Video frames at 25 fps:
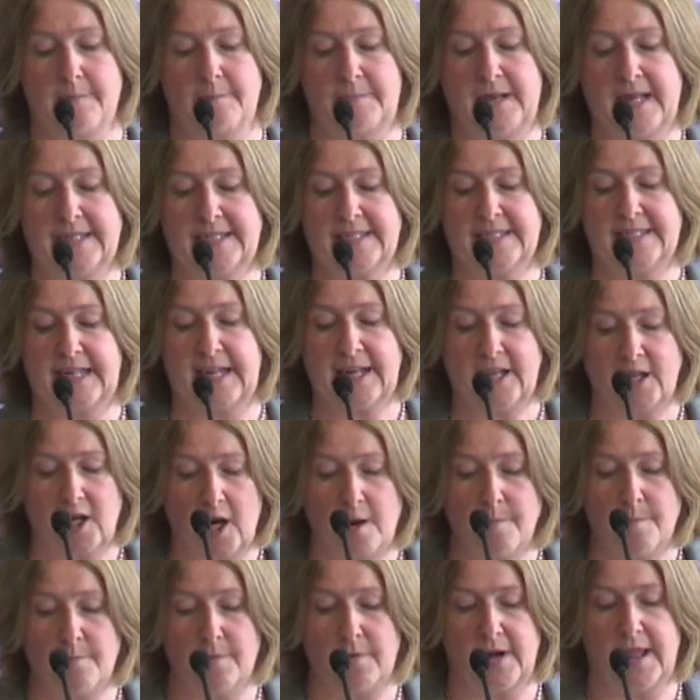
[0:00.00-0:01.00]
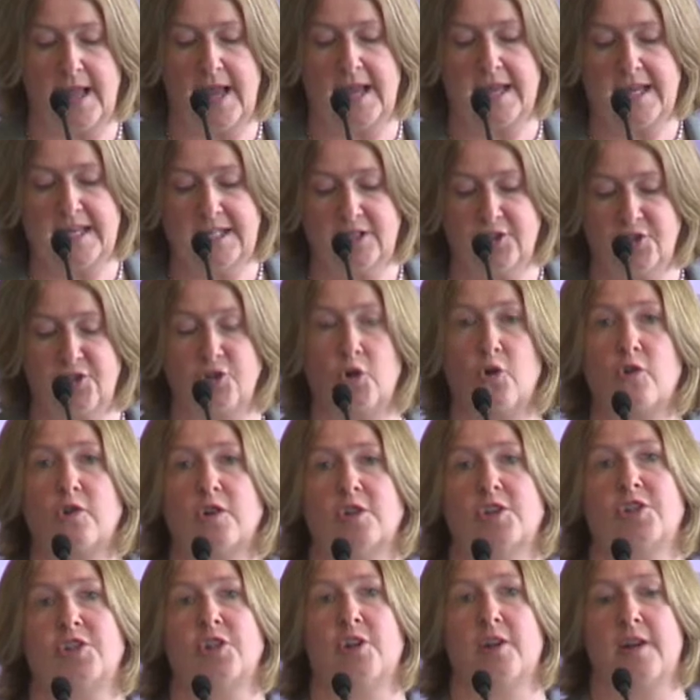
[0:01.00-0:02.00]
Places like Cumbria, East
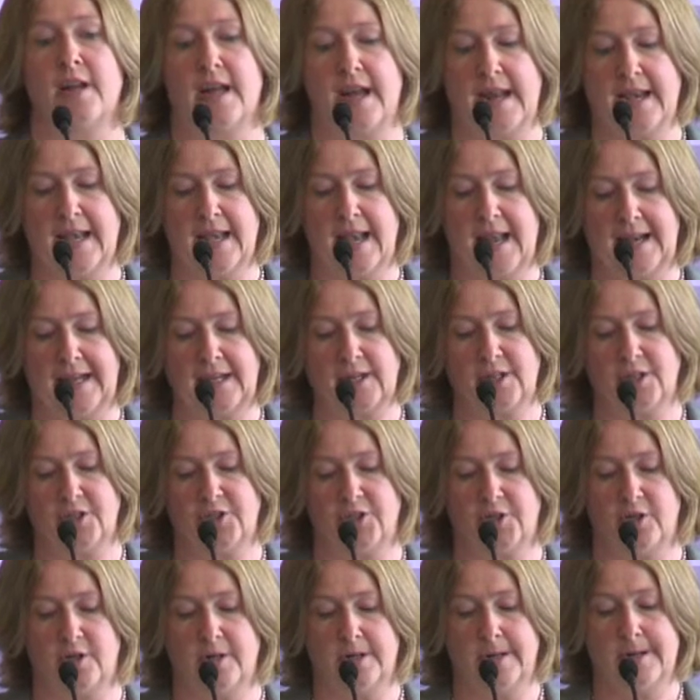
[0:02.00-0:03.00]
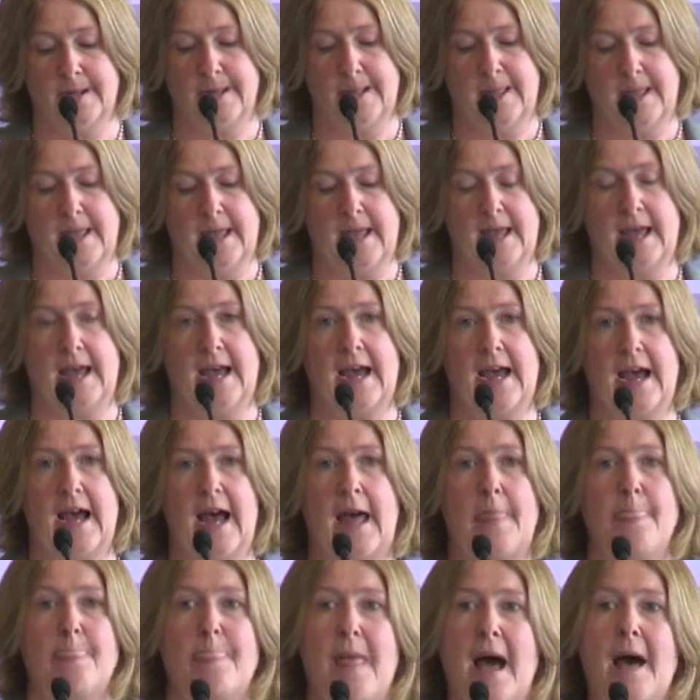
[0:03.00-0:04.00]
Yorkshire and Lancashire.
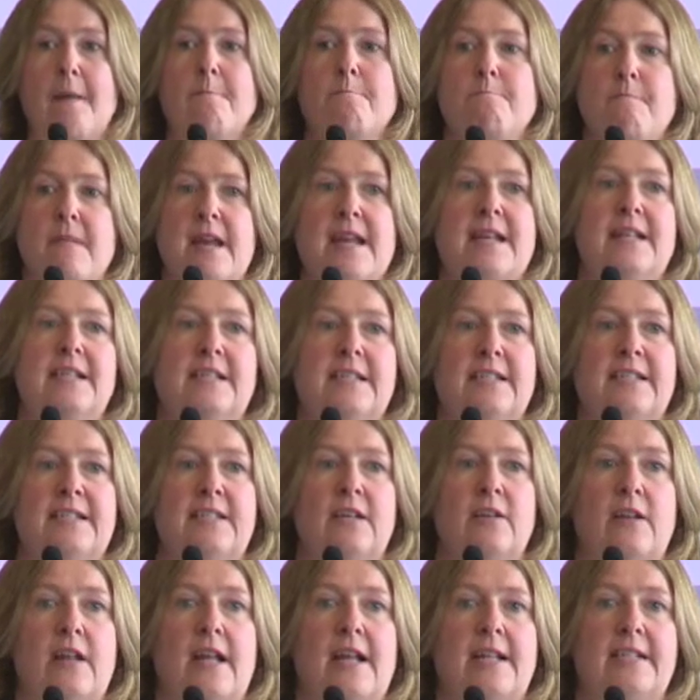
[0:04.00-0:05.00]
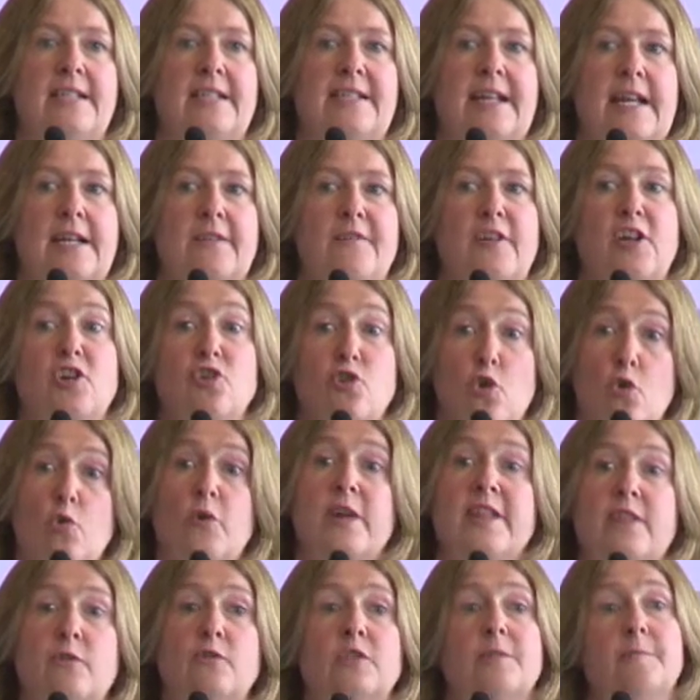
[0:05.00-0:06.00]
And that means that instead of
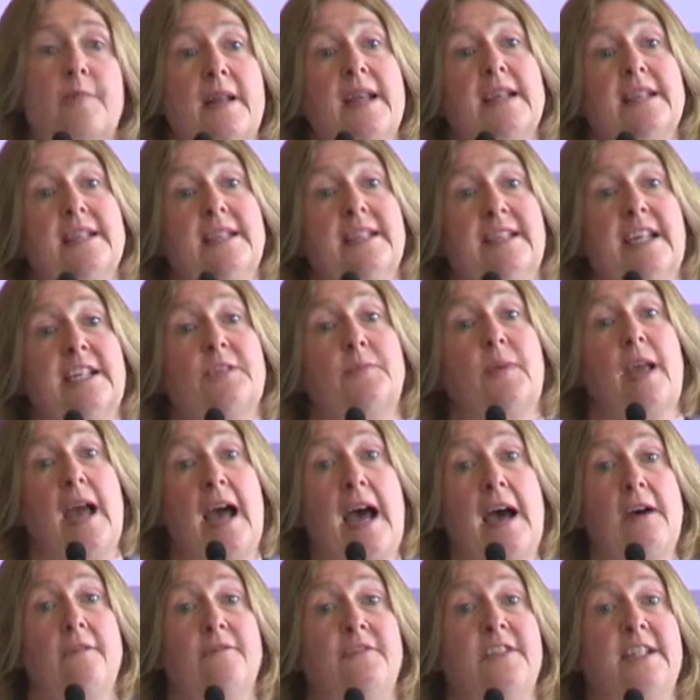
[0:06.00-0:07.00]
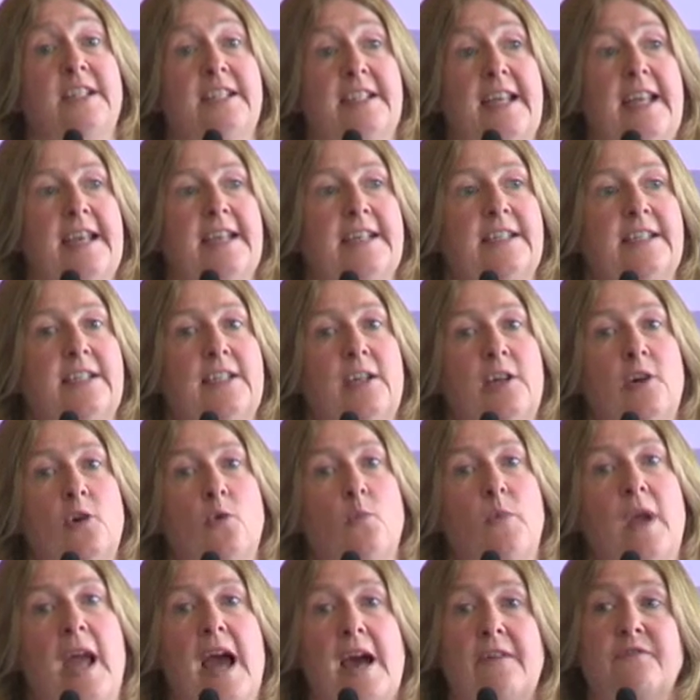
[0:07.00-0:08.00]
ignoring those places as we have to date,
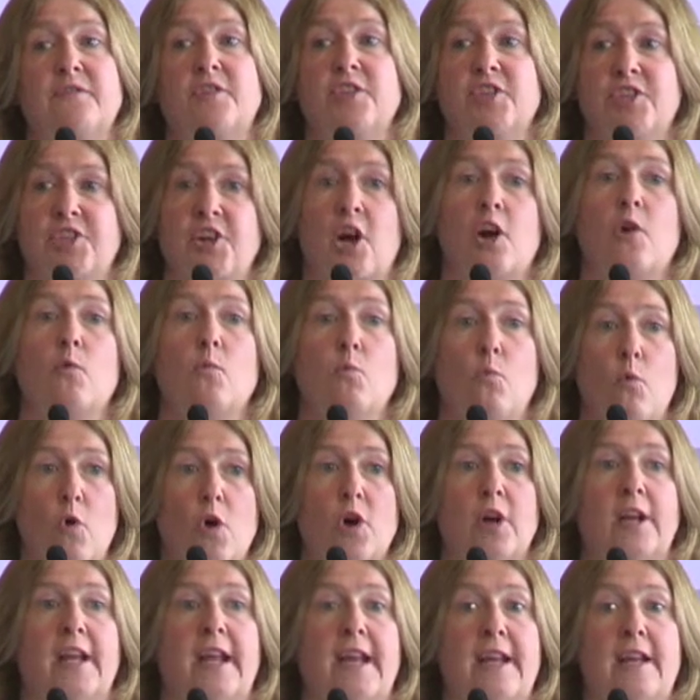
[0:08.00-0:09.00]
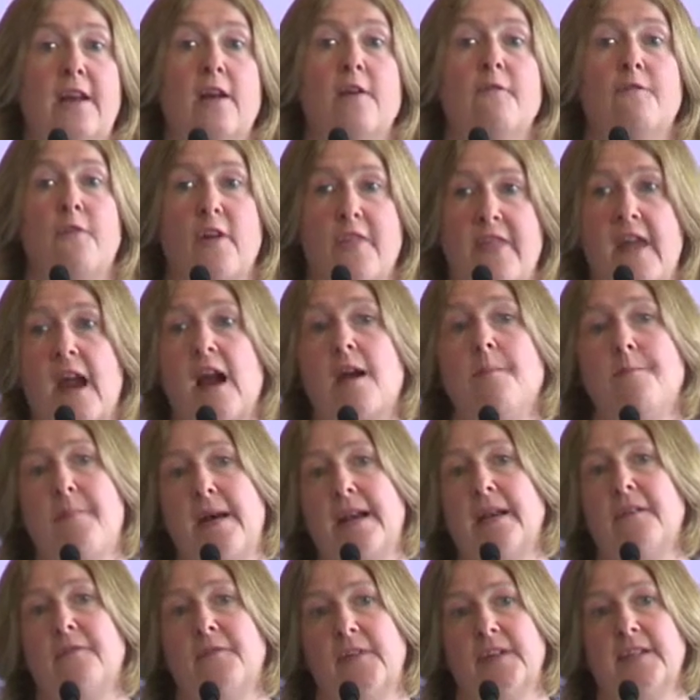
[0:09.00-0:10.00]
we have to start working for their
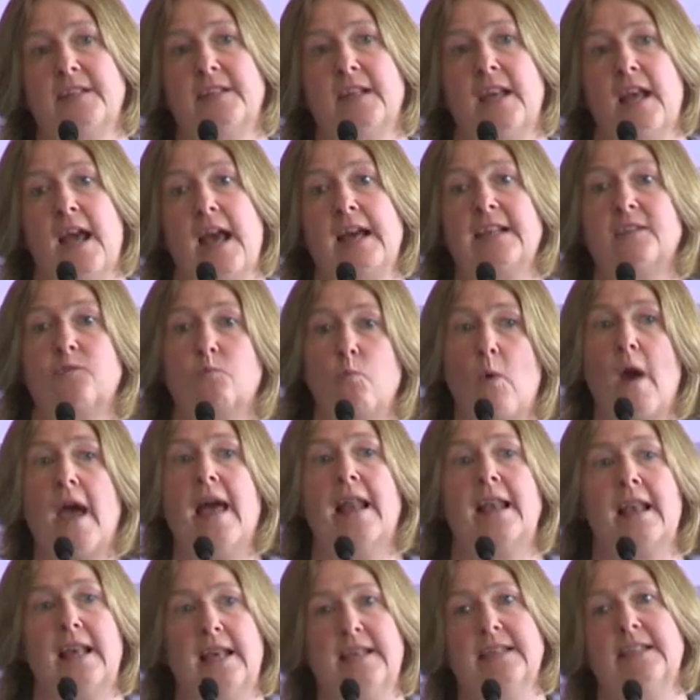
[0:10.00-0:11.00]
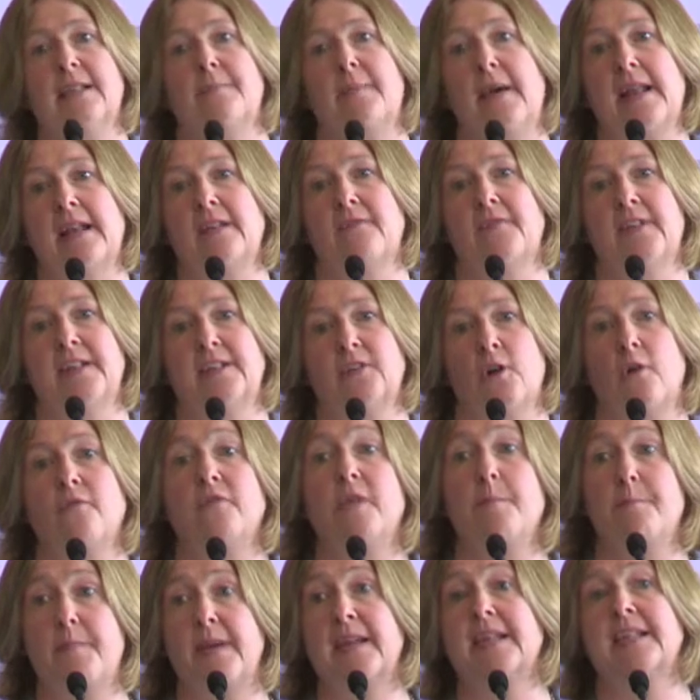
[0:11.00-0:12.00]
benefit as well as the benefit of
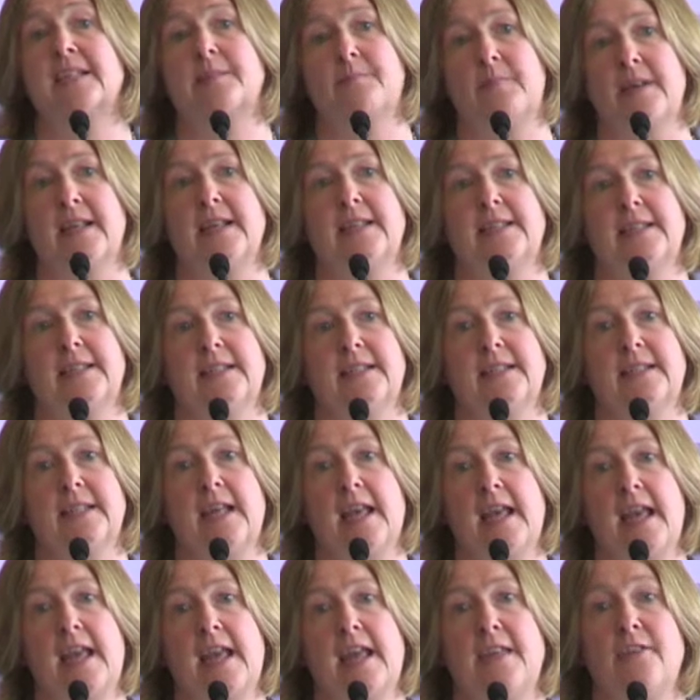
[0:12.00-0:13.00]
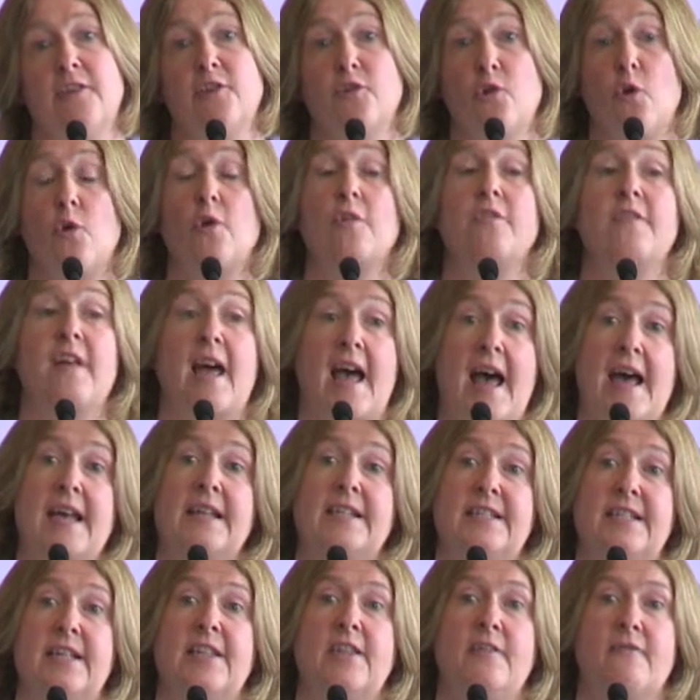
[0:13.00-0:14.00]
the biggest places in the North
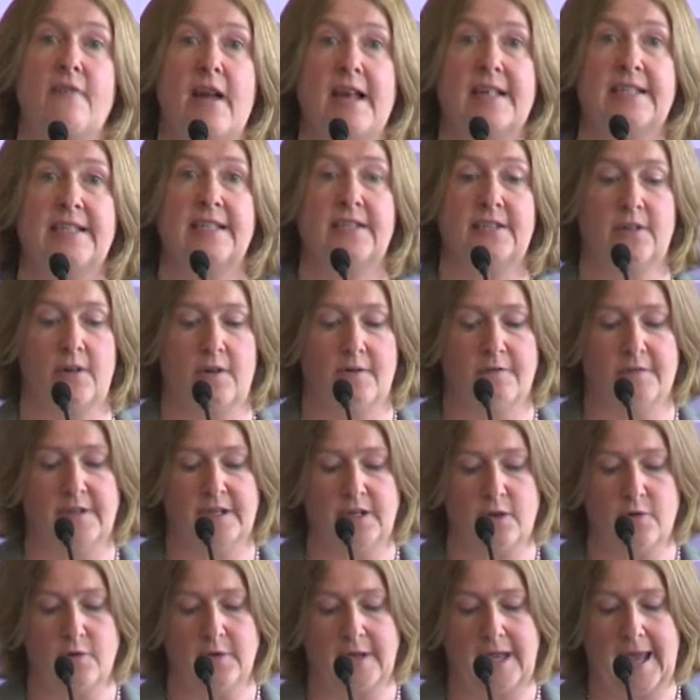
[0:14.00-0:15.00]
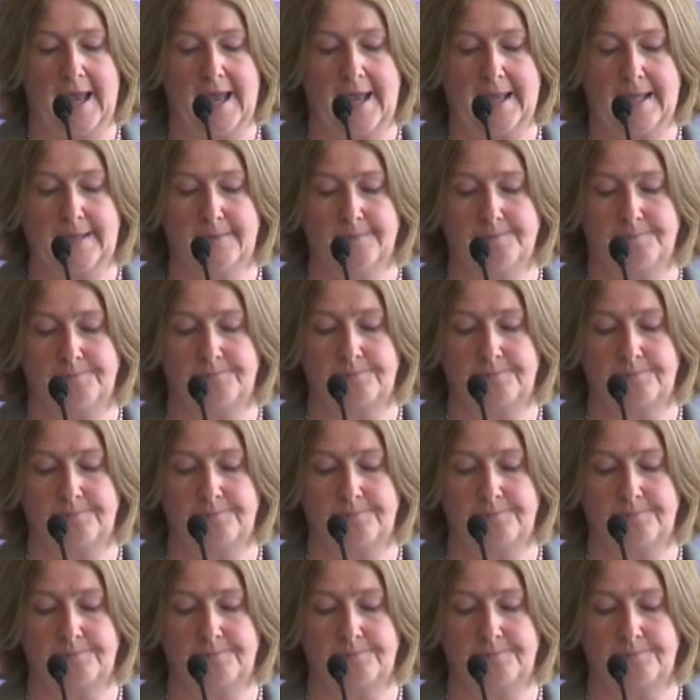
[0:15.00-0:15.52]
and in the rest of the UK.